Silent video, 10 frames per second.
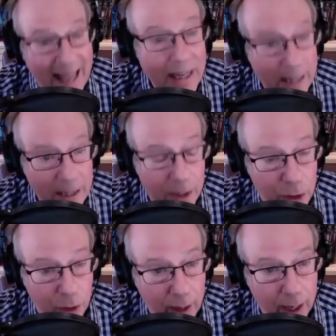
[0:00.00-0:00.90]
in the
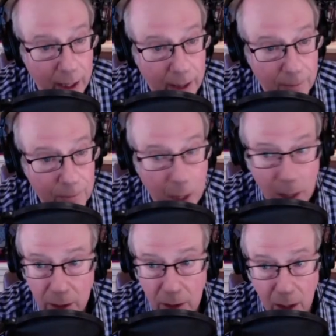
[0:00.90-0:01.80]
tree
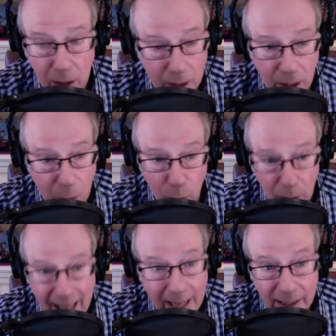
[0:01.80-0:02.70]
you know,
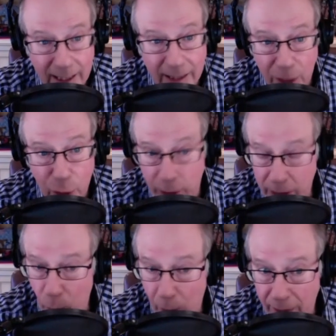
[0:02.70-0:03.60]
land in the tree
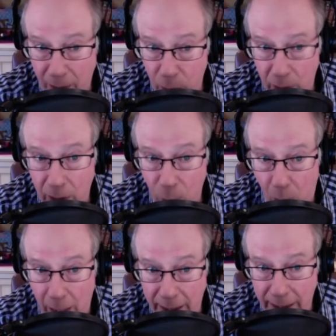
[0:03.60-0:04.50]
the way they really
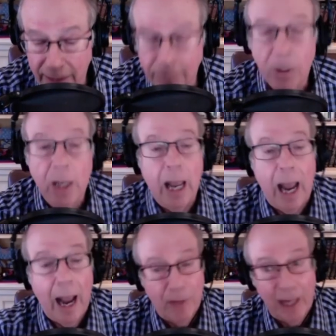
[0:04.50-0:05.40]
wanted it.
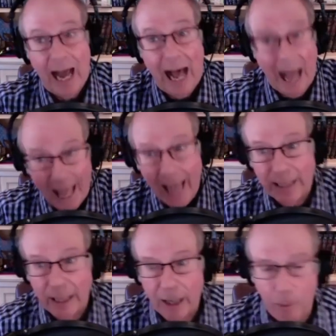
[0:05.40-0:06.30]
And then I had
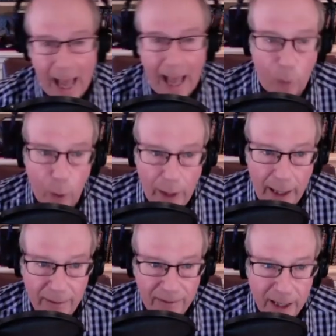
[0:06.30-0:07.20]
to go back when
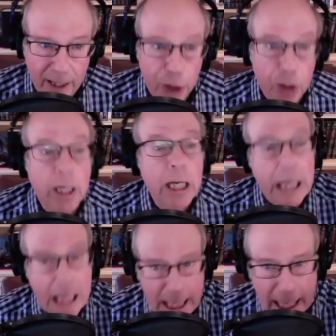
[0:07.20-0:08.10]
he finished,
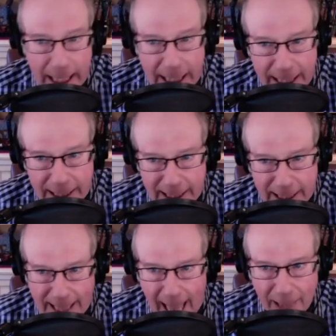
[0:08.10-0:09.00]
get in his
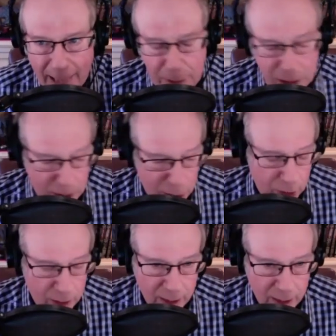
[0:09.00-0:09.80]
exact position